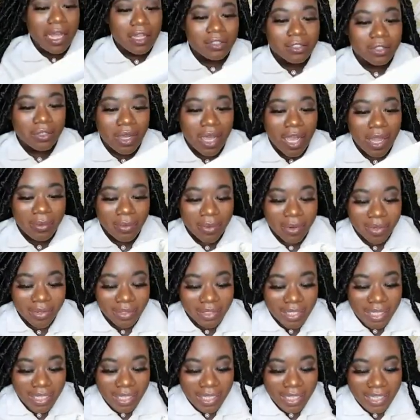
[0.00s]
So I
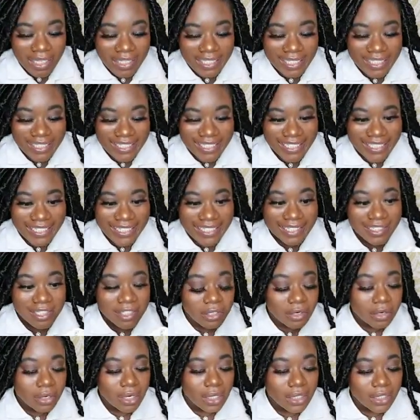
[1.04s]
wrote this. It's
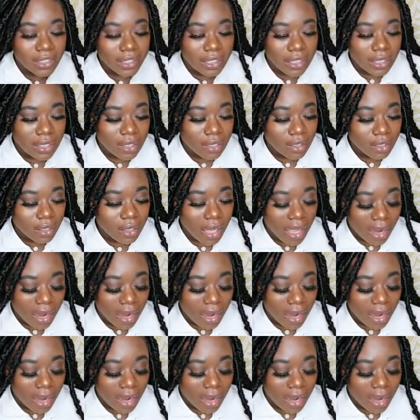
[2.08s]
crazy.